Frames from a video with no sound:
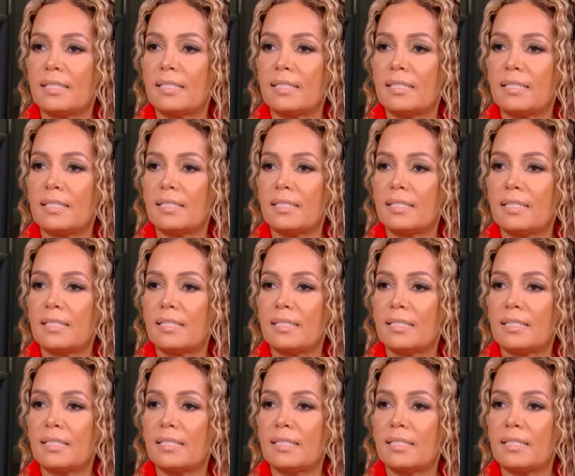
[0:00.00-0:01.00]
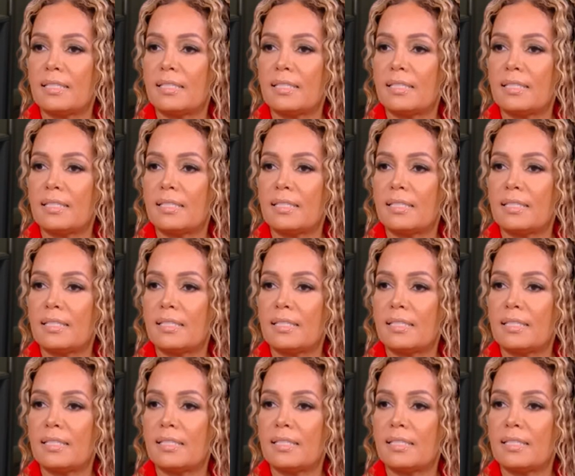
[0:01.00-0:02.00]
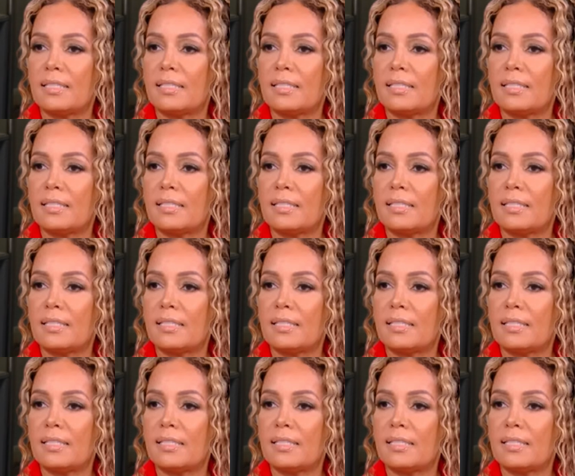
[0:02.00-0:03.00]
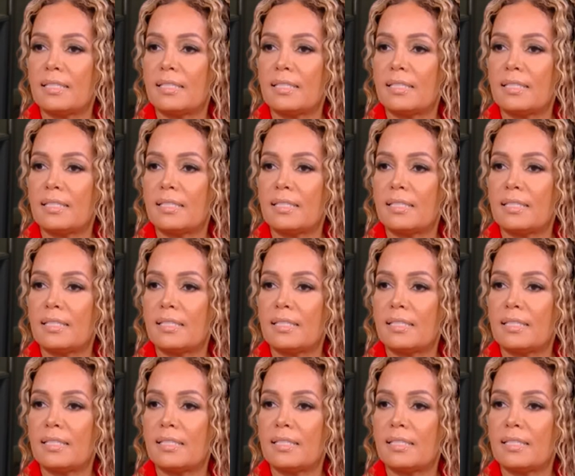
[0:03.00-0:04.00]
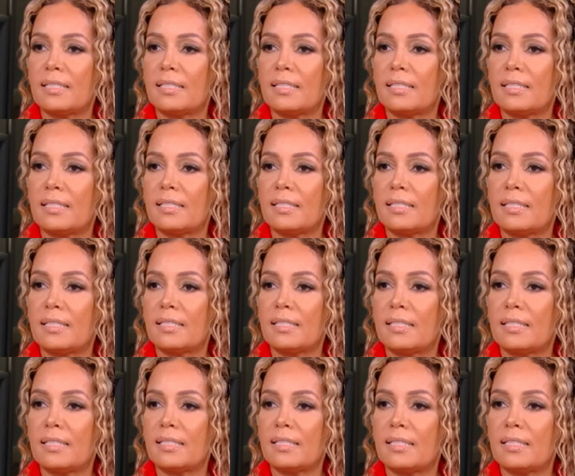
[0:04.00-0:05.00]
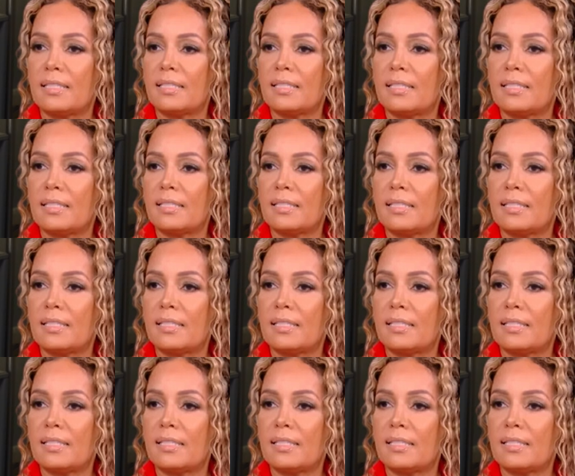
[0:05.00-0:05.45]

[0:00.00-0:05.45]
This person isn't speaking.